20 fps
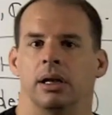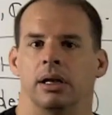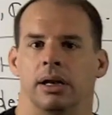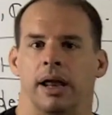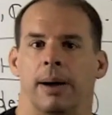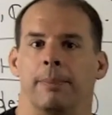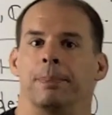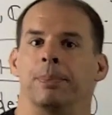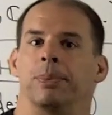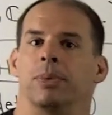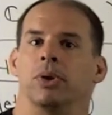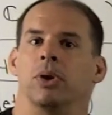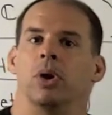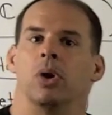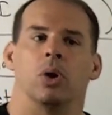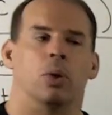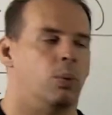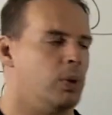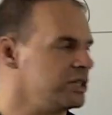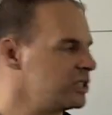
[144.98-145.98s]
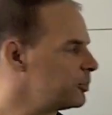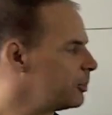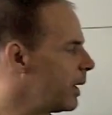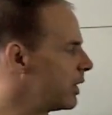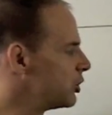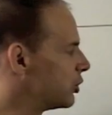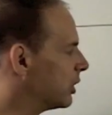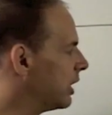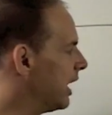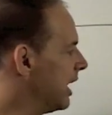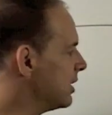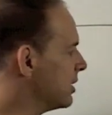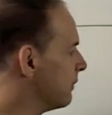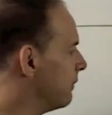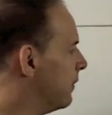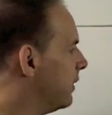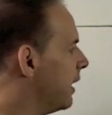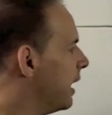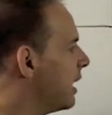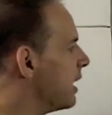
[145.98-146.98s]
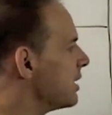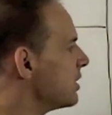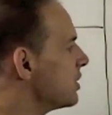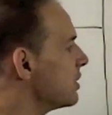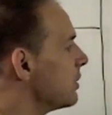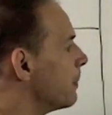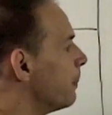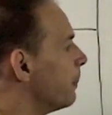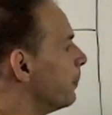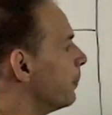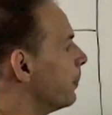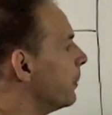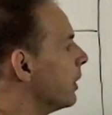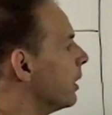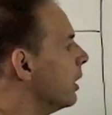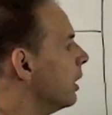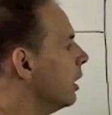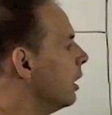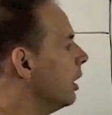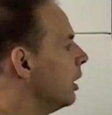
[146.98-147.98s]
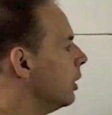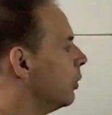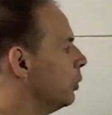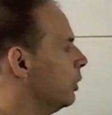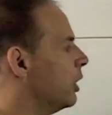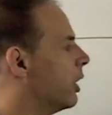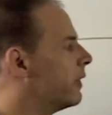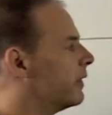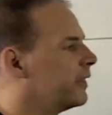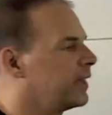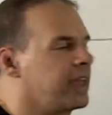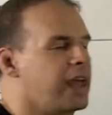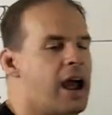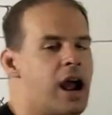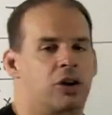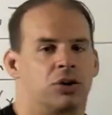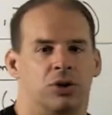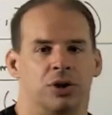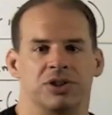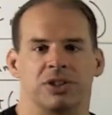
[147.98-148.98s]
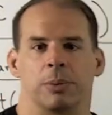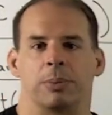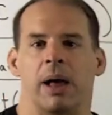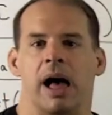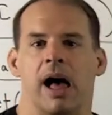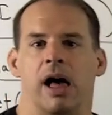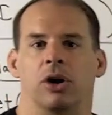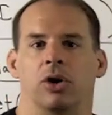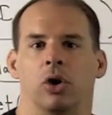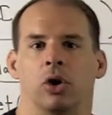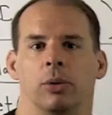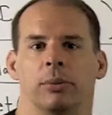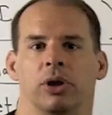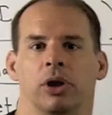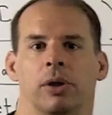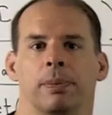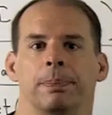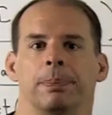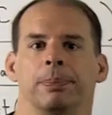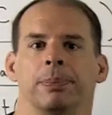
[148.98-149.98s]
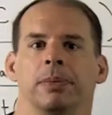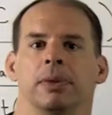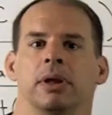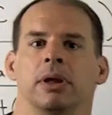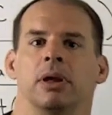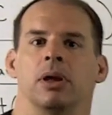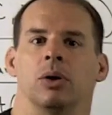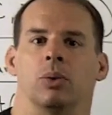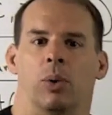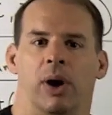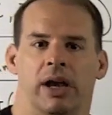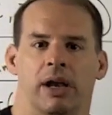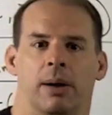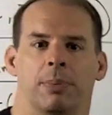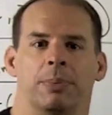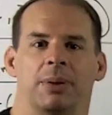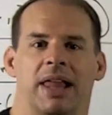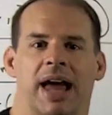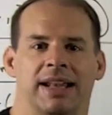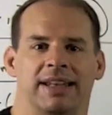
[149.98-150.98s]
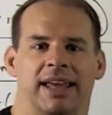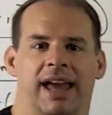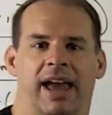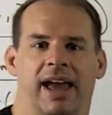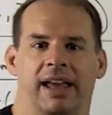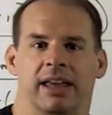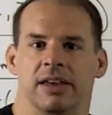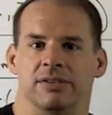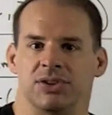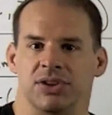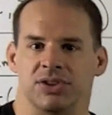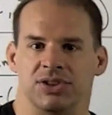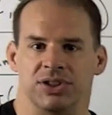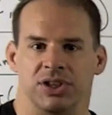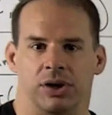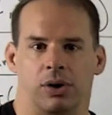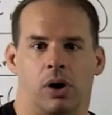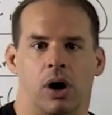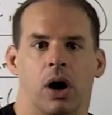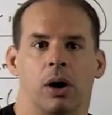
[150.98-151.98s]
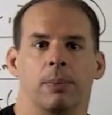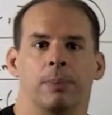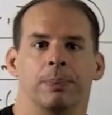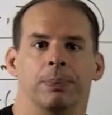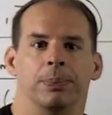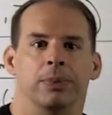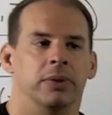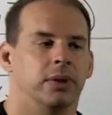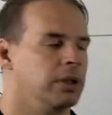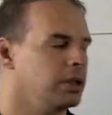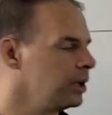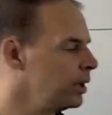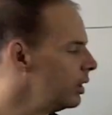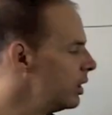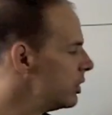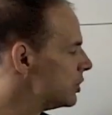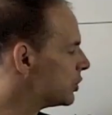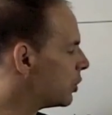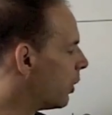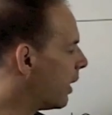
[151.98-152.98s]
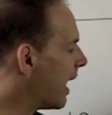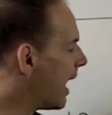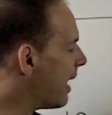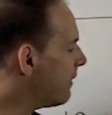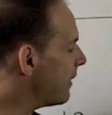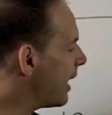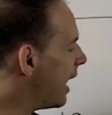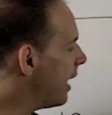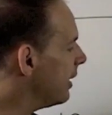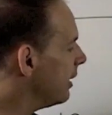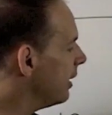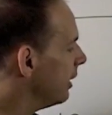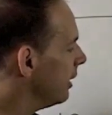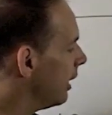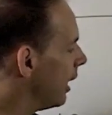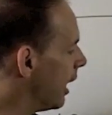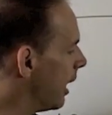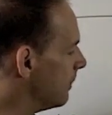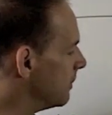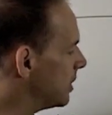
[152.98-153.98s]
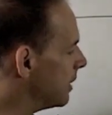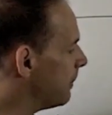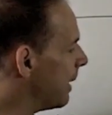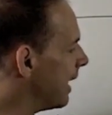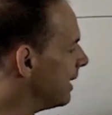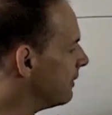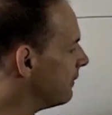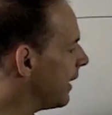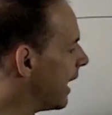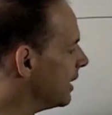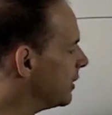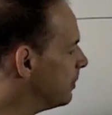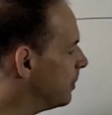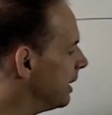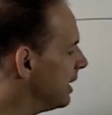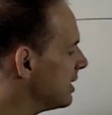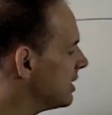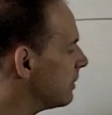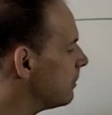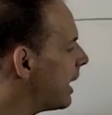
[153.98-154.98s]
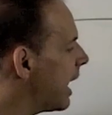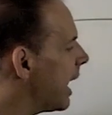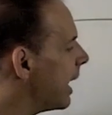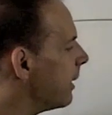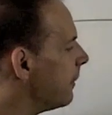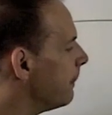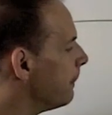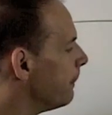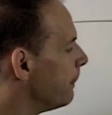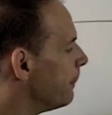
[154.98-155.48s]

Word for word: Now, one special case of this, we know that the characteristic polynomial, when applied to A, gives us zero. So we'll have that M sub A divides P sub A,